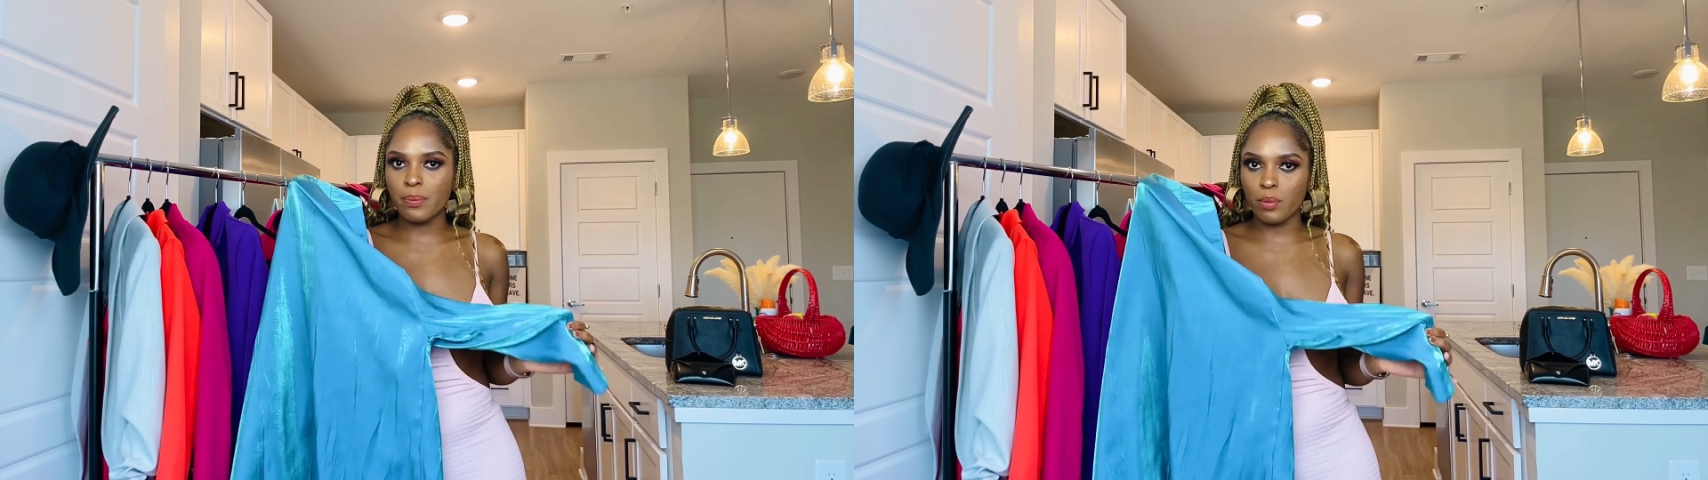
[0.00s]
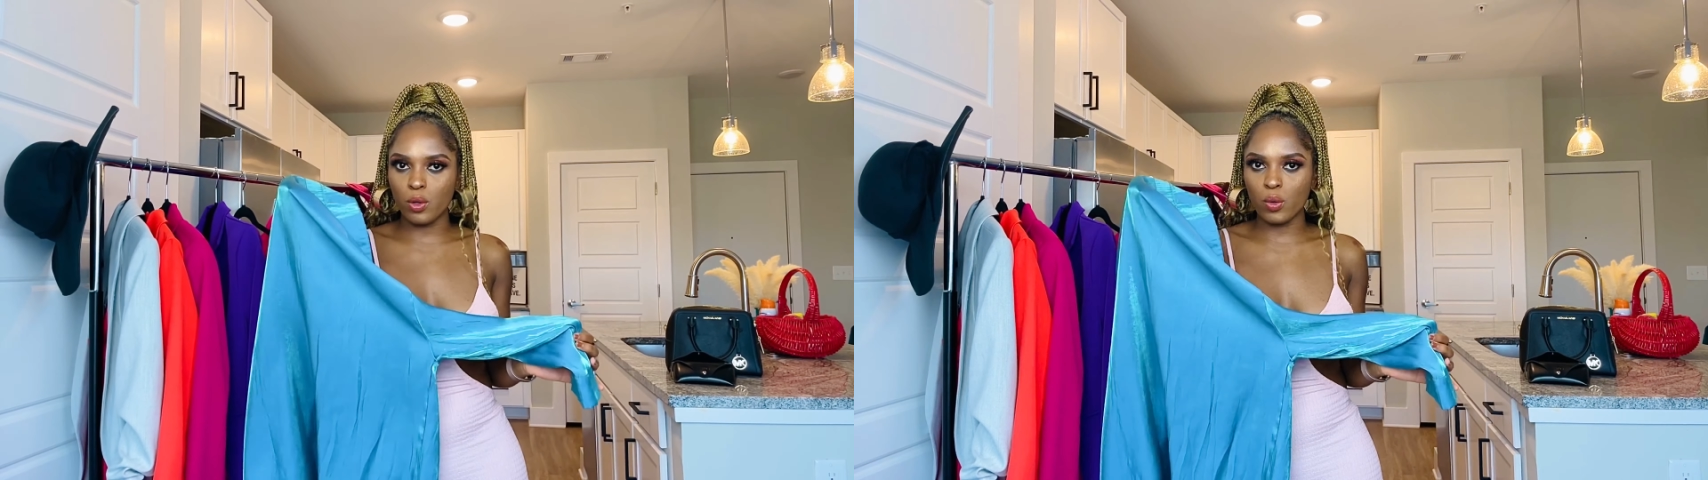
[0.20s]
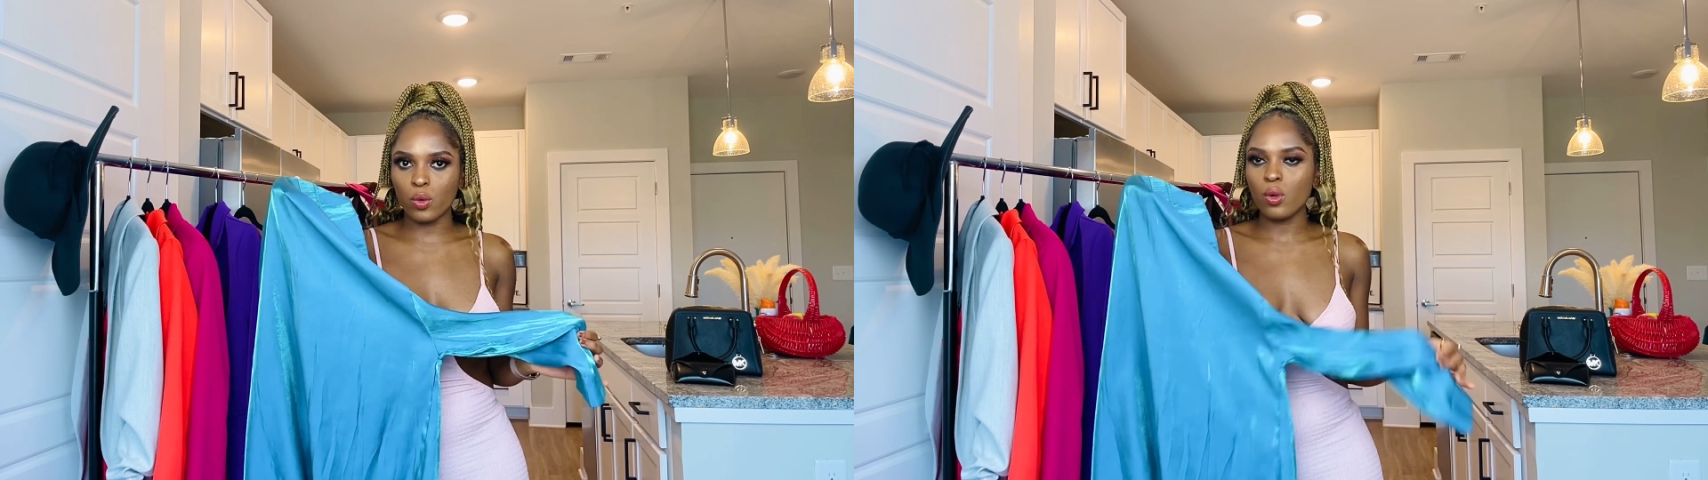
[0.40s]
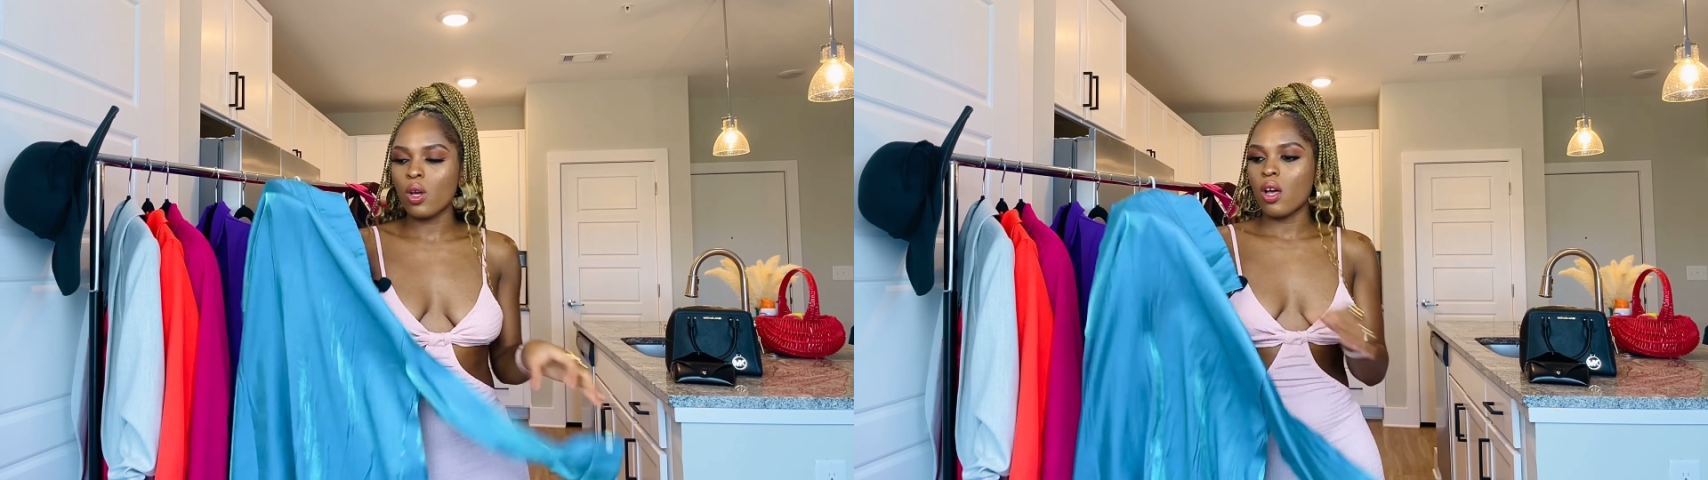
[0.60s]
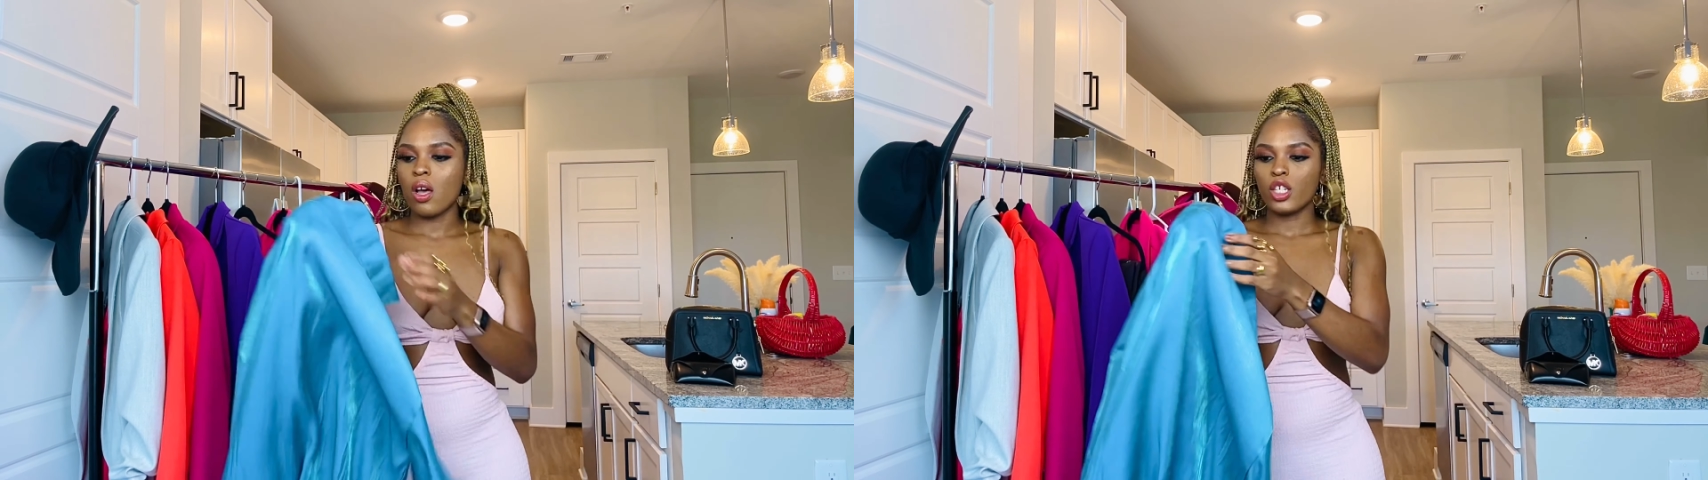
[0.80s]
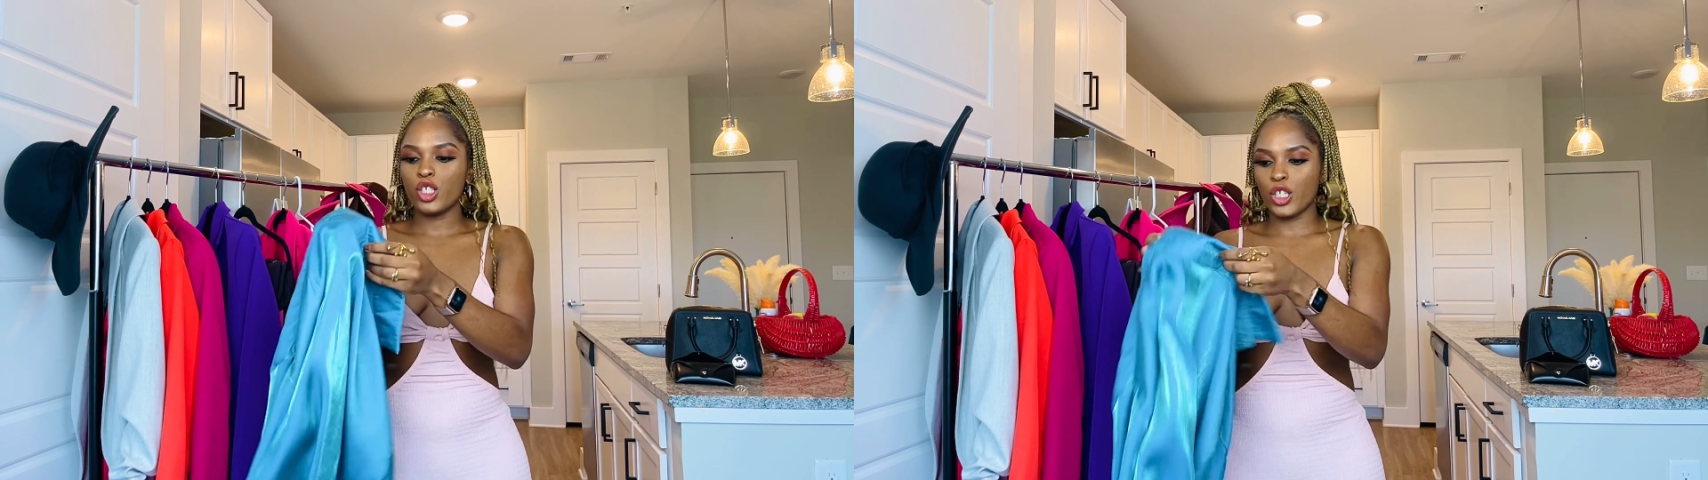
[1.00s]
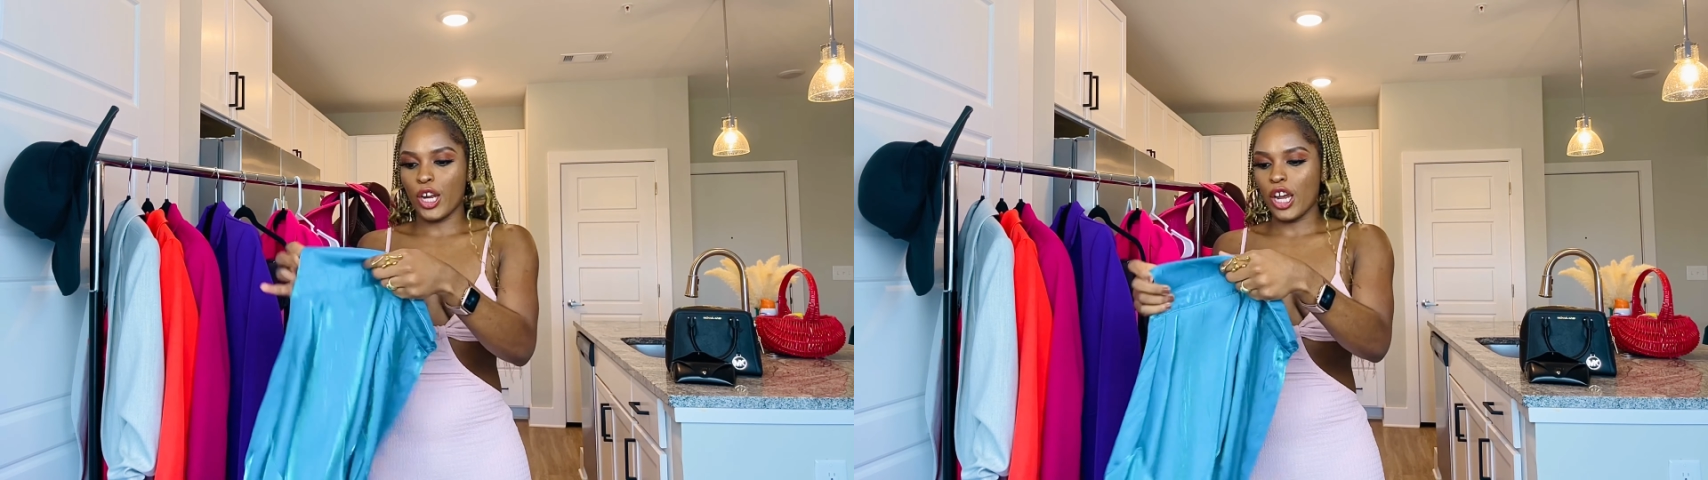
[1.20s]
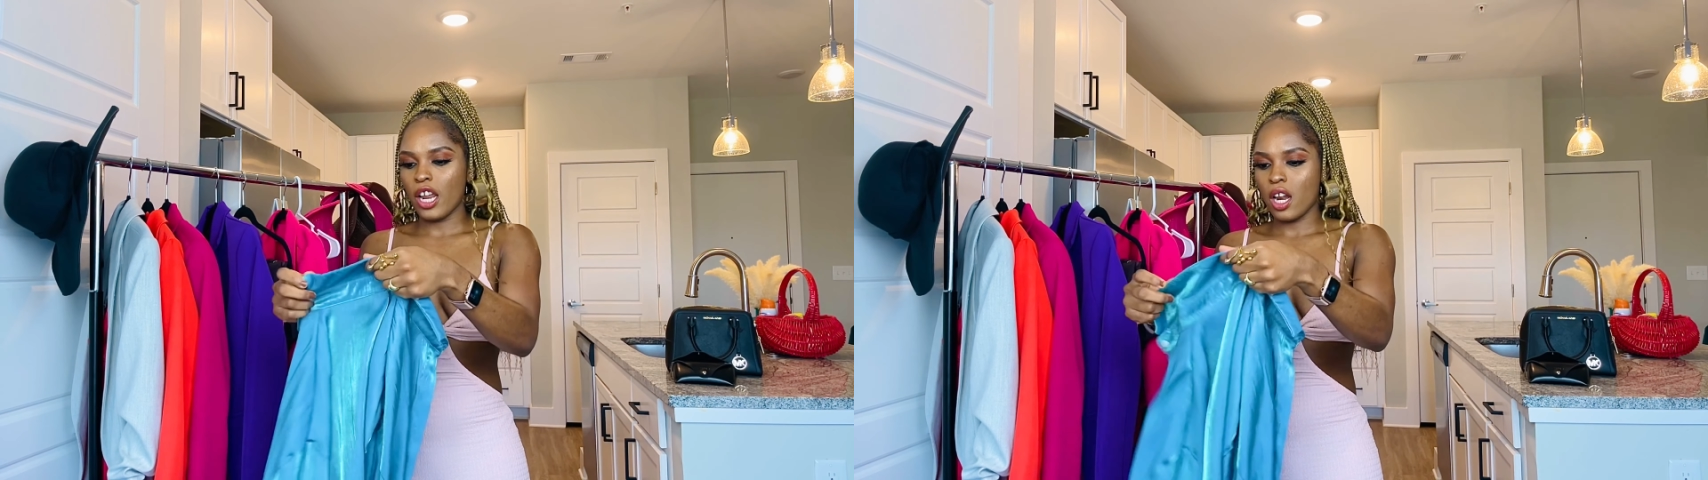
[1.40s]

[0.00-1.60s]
blue shirt.